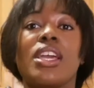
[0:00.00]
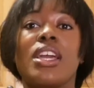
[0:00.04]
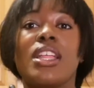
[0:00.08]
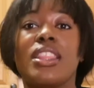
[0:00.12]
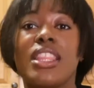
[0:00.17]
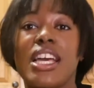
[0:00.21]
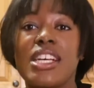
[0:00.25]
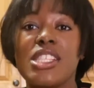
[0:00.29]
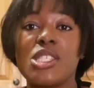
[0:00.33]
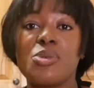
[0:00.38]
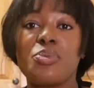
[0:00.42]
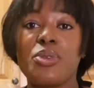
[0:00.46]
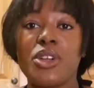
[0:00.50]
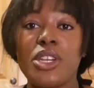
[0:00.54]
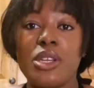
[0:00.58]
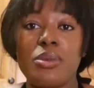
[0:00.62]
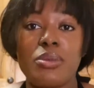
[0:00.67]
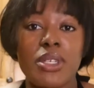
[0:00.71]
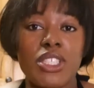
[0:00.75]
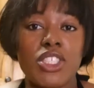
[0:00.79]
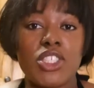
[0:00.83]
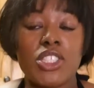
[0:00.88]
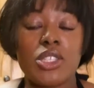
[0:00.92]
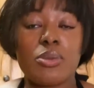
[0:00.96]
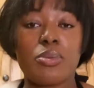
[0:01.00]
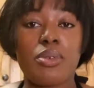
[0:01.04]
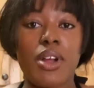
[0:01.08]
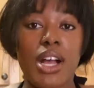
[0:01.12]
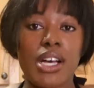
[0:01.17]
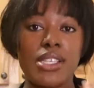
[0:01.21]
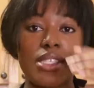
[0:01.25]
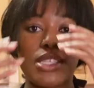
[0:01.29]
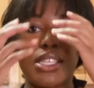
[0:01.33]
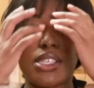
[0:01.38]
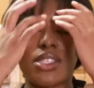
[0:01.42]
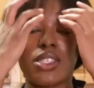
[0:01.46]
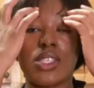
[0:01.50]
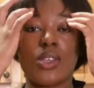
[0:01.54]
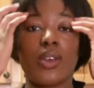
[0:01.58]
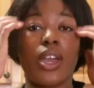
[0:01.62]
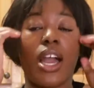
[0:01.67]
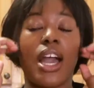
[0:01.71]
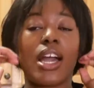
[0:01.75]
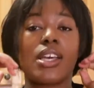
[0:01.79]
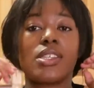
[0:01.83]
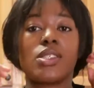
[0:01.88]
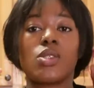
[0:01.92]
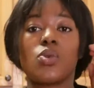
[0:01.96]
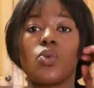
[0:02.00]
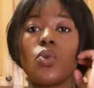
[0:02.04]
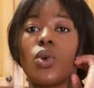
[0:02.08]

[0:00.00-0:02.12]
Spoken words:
That's pretty much the process, you guys.